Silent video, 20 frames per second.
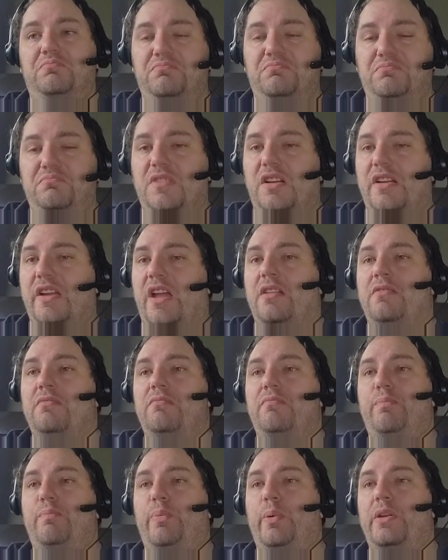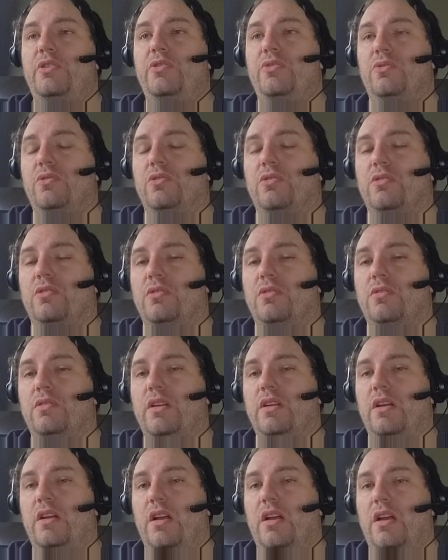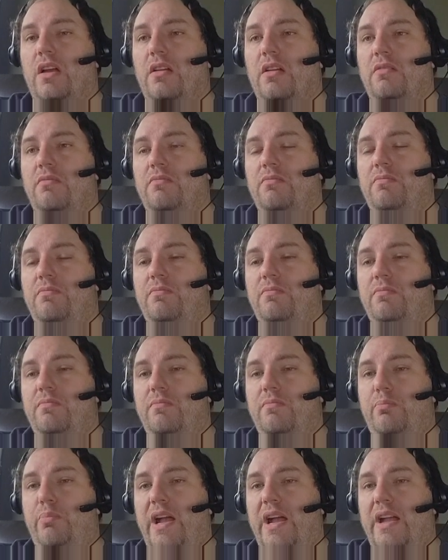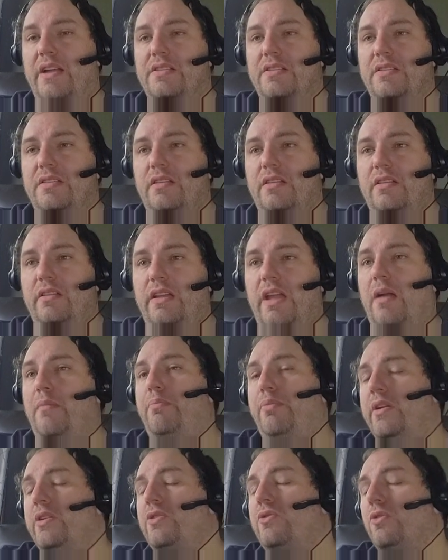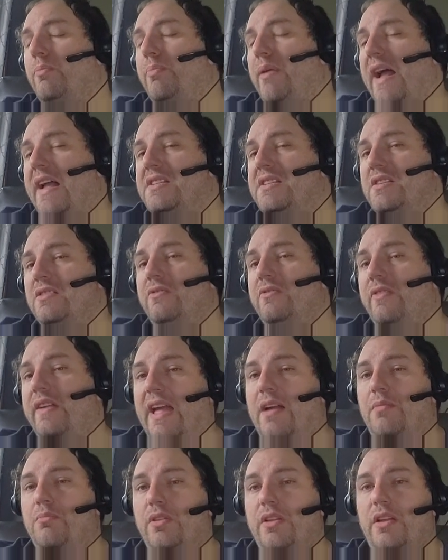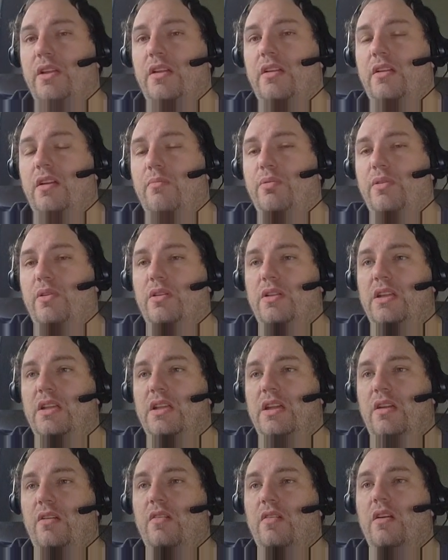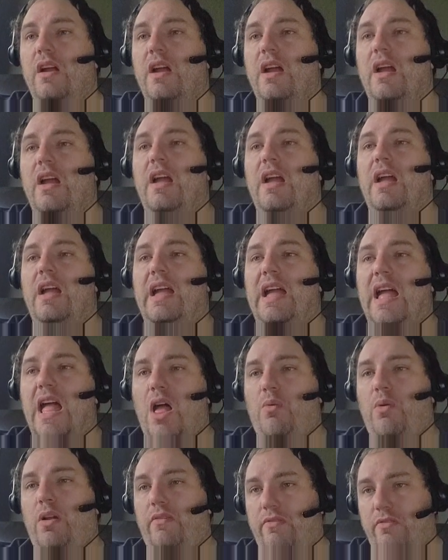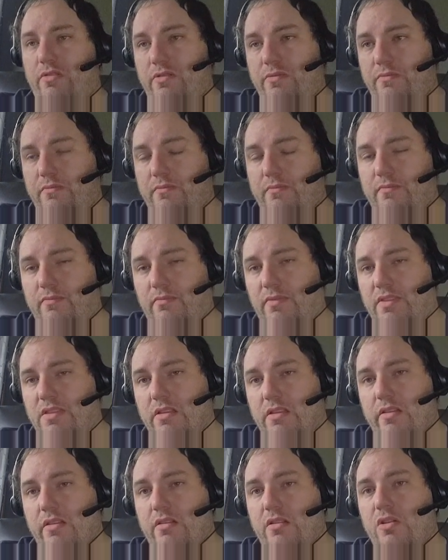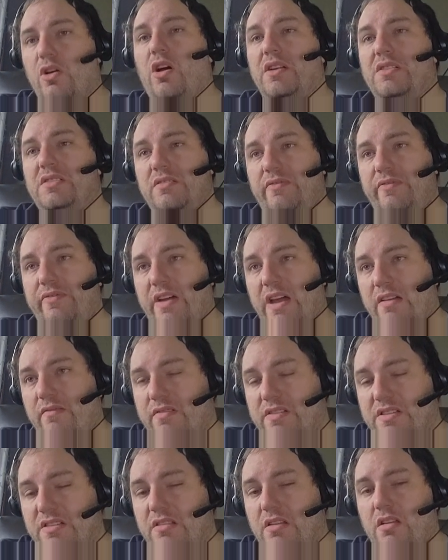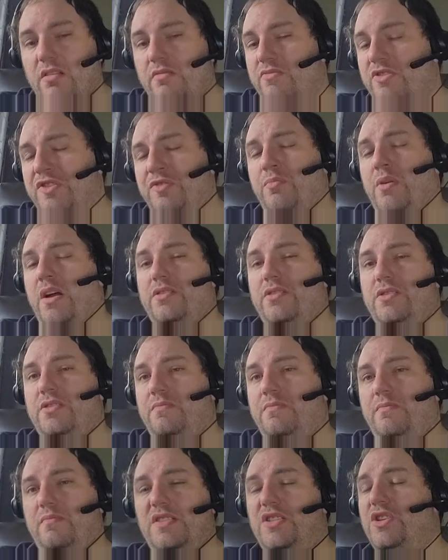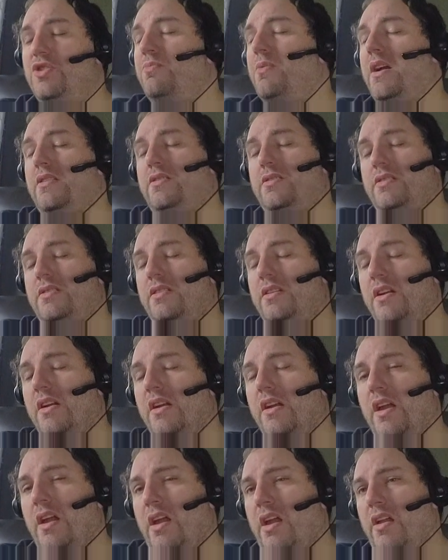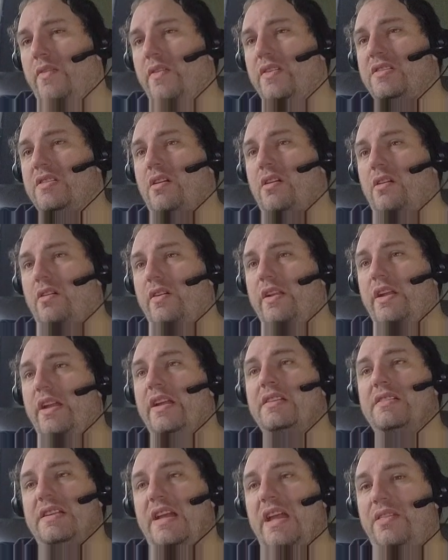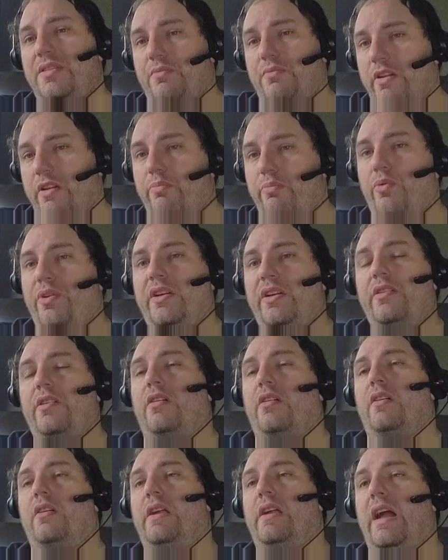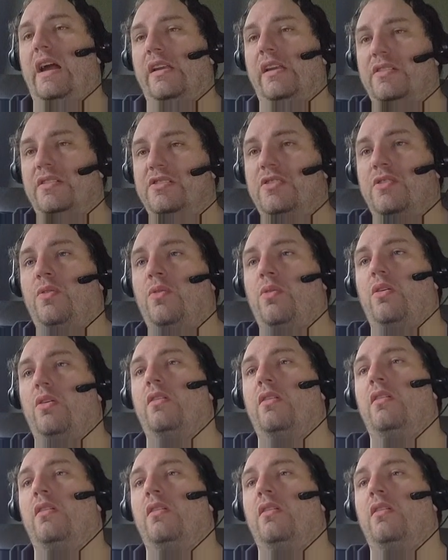Again, pretty cool. Pretty cool passive gambling ability here. However, cost of 5 is too much. Too much. This card is a 3-point card at its core,